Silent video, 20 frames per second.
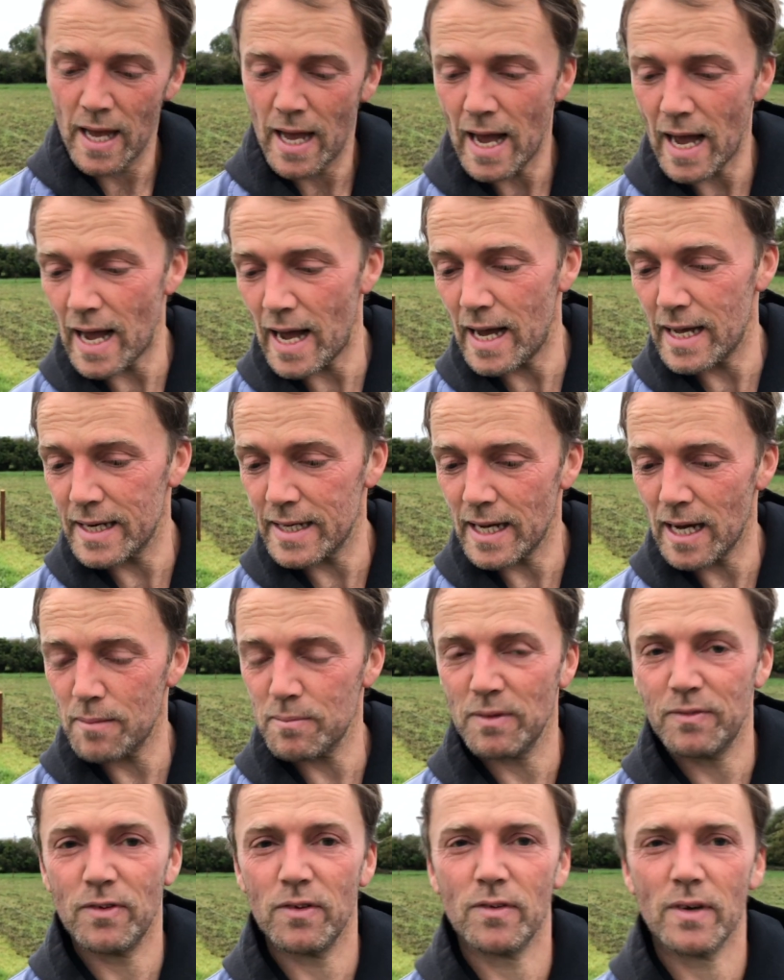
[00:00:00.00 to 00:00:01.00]
And
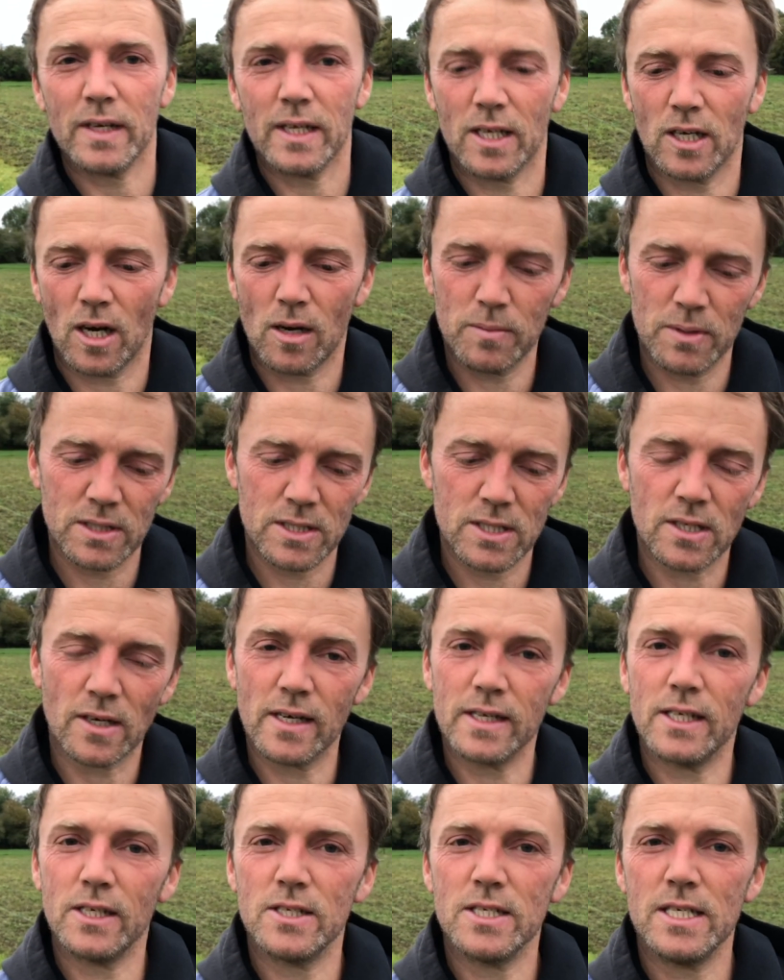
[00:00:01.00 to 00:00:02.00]
if you have any comments or
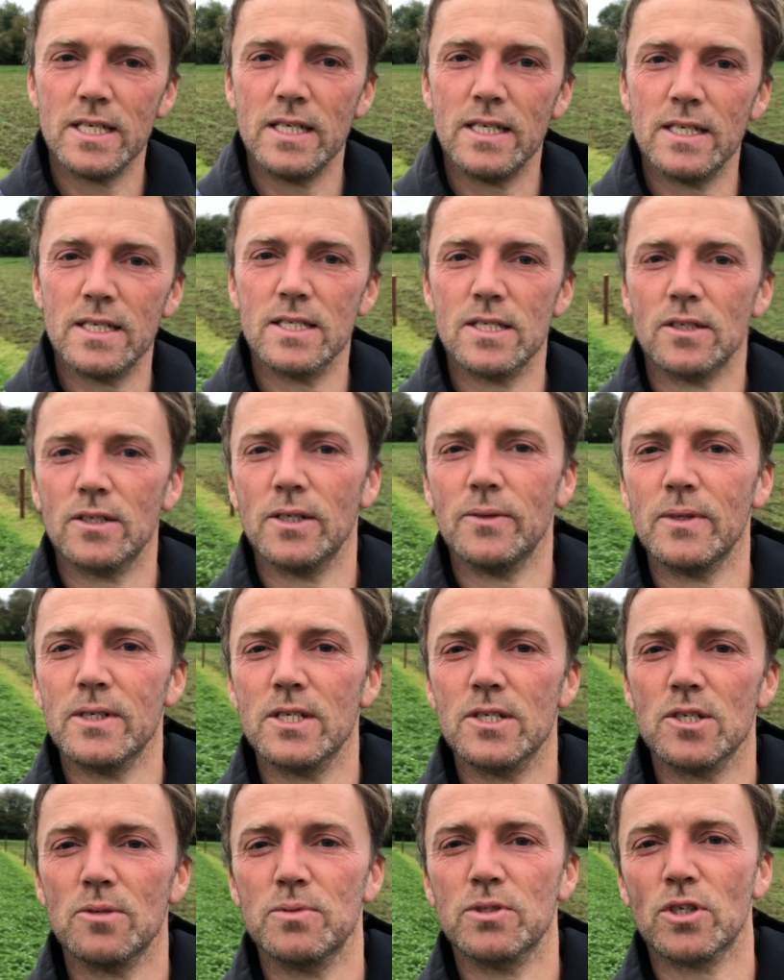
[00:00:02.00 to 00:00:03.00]
any ideas or you want to
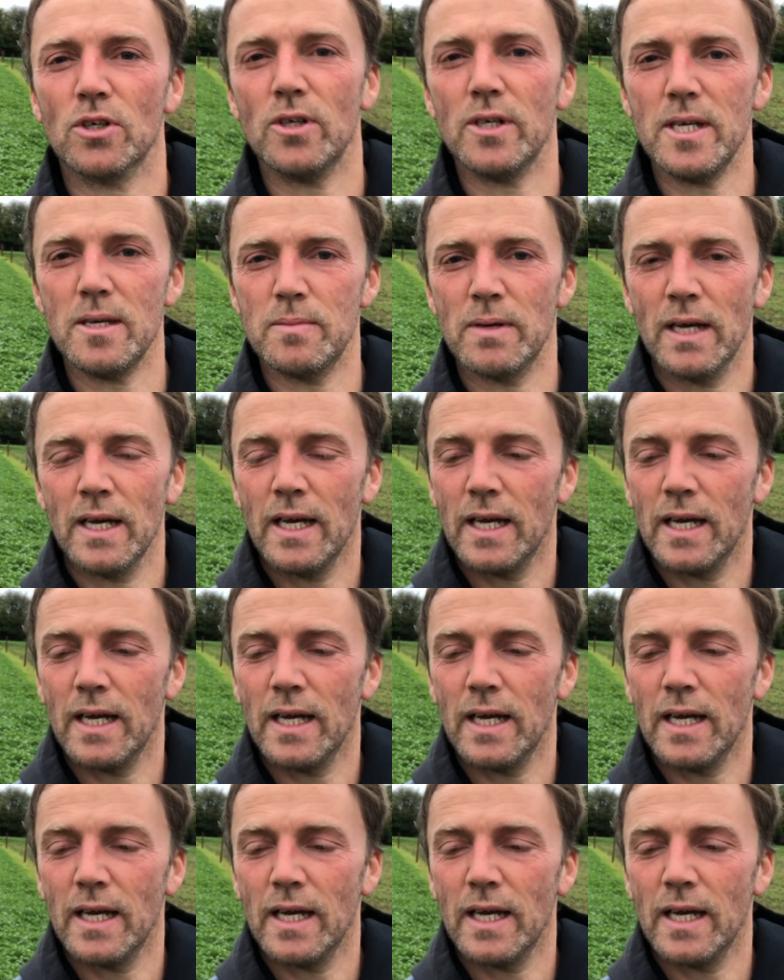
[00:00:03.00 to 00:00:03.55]
subscribe,